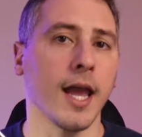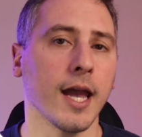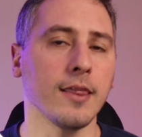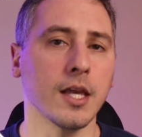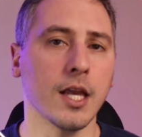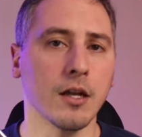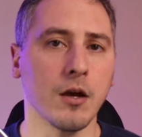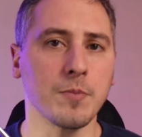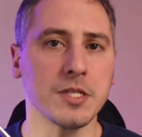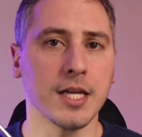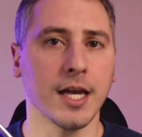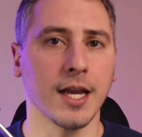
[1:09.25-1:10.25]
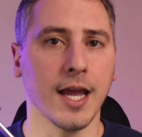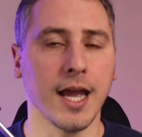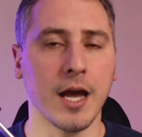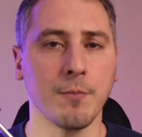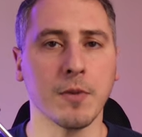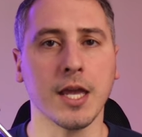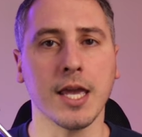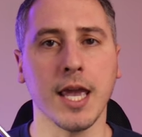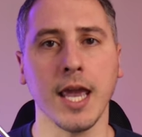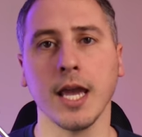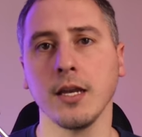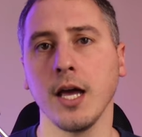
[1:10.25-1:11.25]
And the GetUpside app
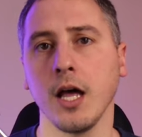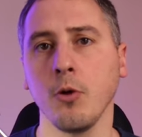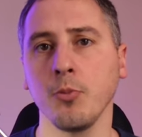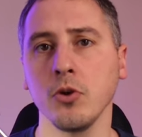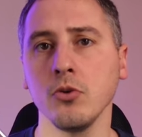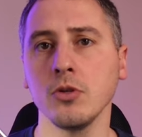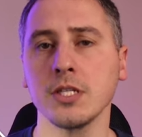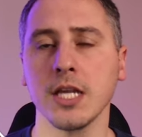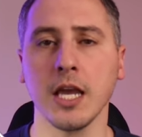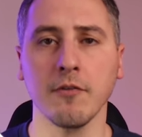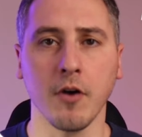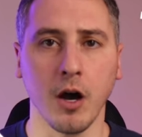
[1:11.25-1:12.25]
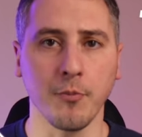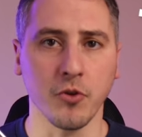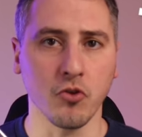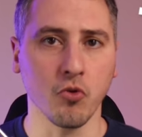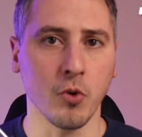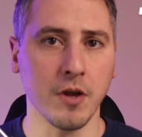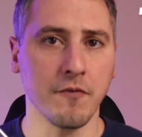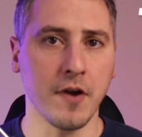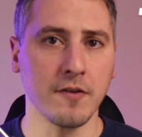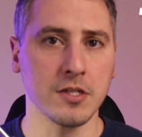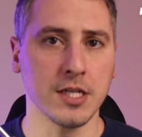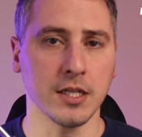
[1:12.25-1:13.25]
can help you save up to
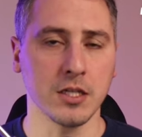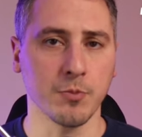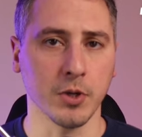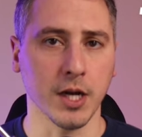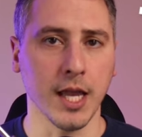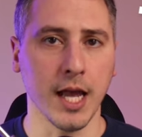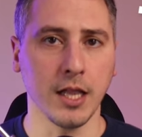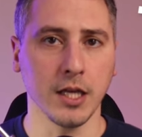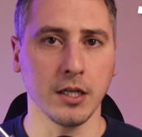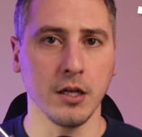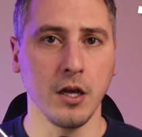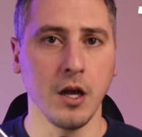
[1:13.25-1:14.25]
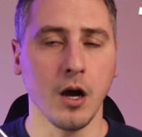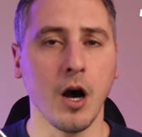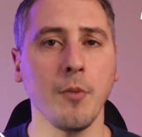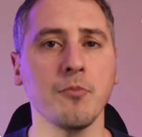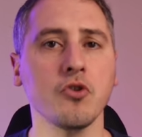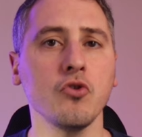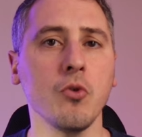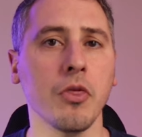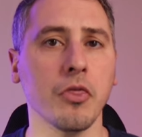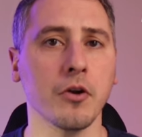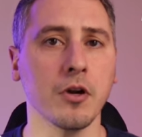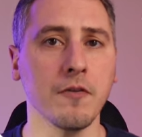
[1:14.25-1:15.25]
twenty-five cents per gallon, up to
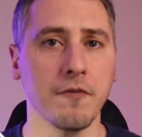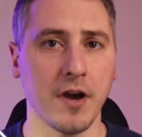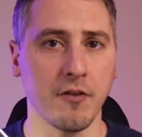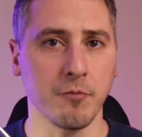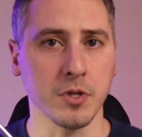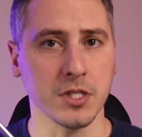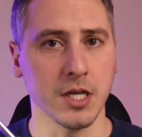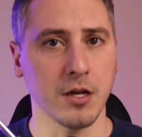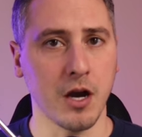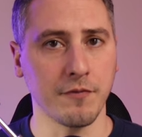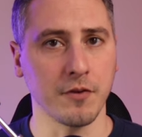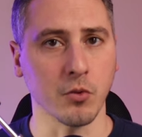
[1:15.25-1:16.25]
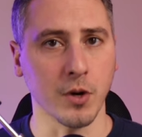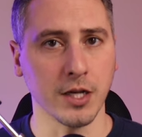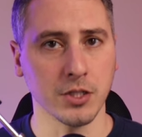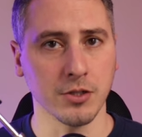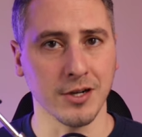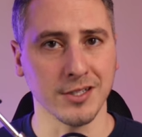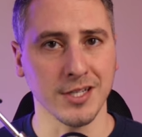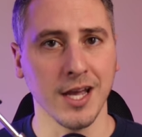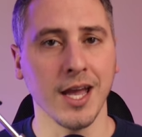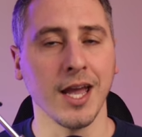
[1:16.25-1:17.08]
thirty-five percent off at restaurants,